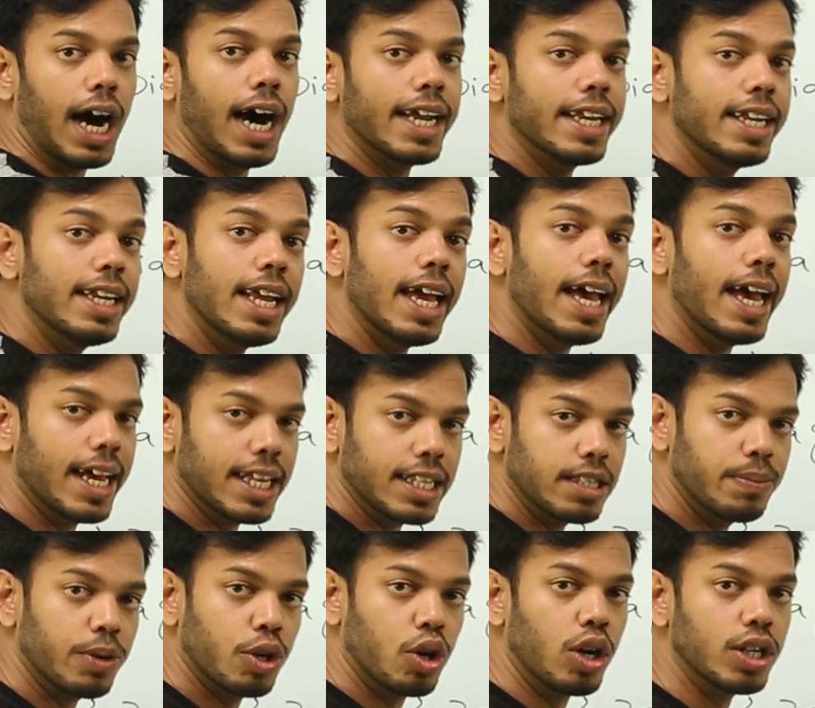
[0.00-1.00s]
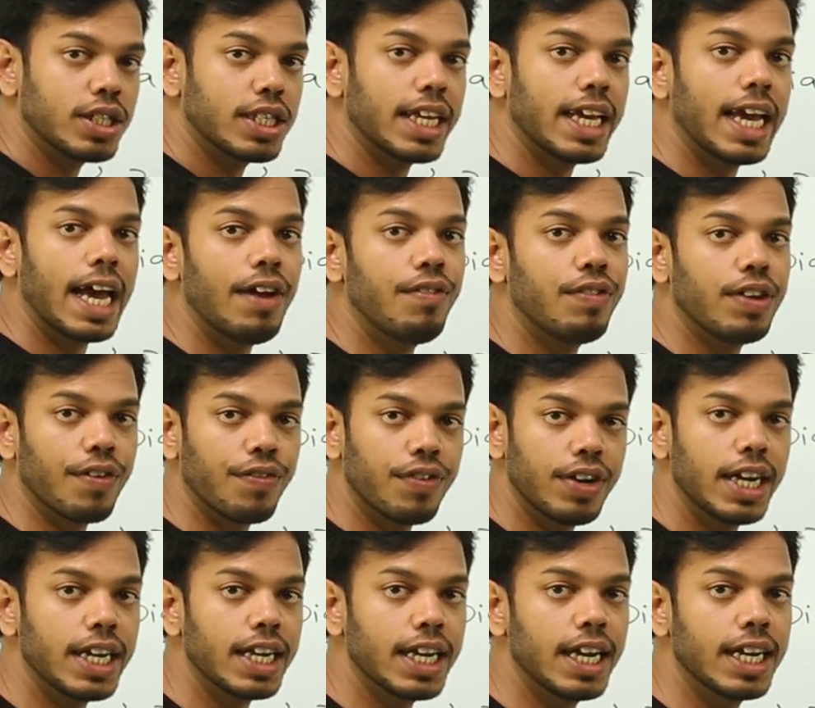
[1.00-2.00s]
are in S because they have
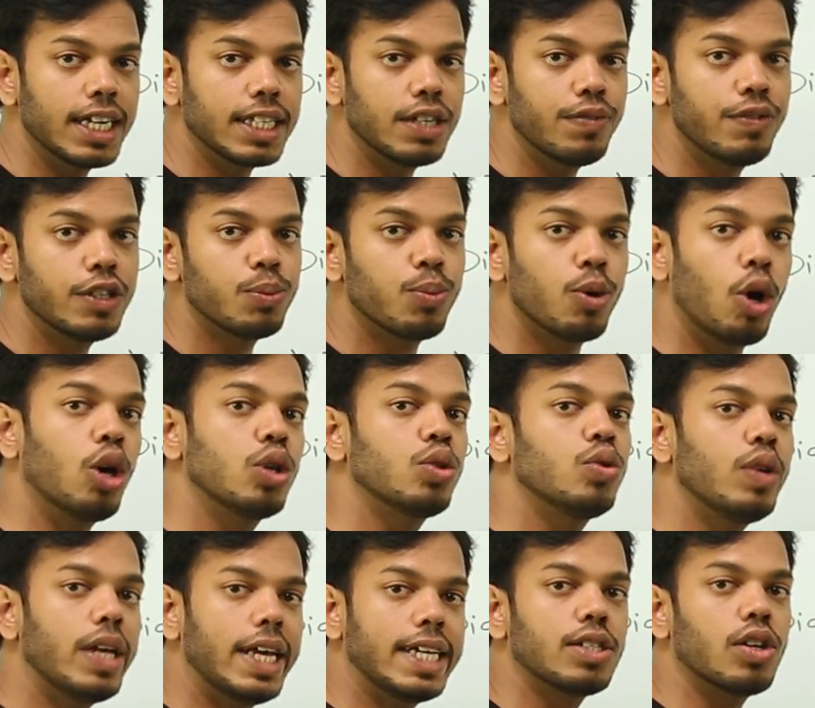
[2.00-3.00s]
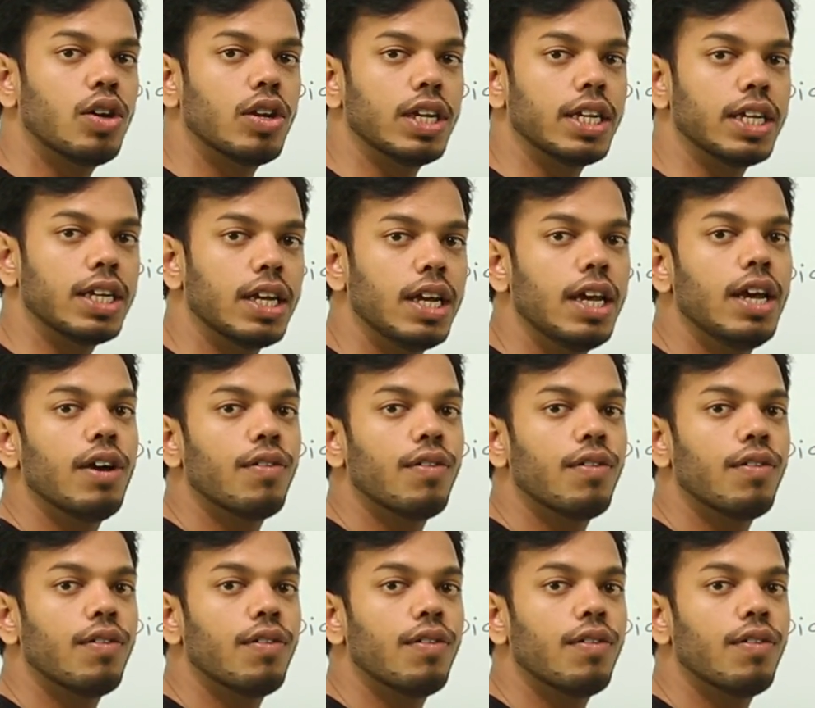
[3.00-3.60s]
definite energy which belongs to S only.